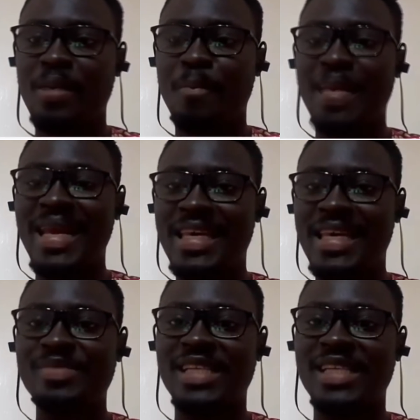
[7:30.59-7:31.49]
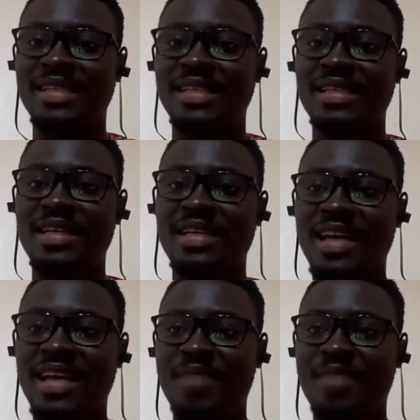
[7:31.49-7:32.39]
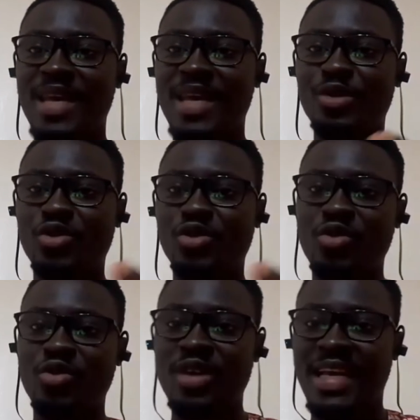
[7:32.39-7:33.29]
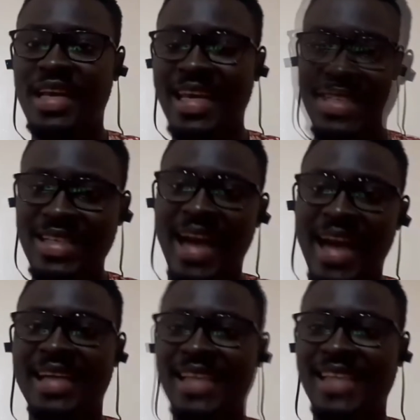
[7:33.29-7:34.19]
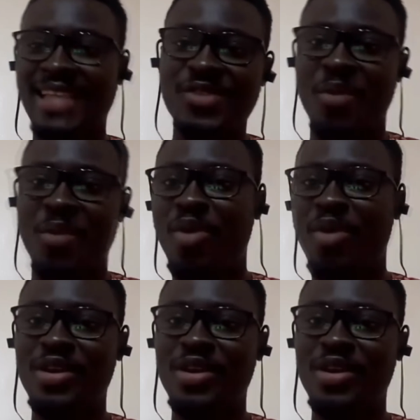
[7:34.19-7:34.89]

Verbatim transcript: play games and uh, be able to get the other sides on board.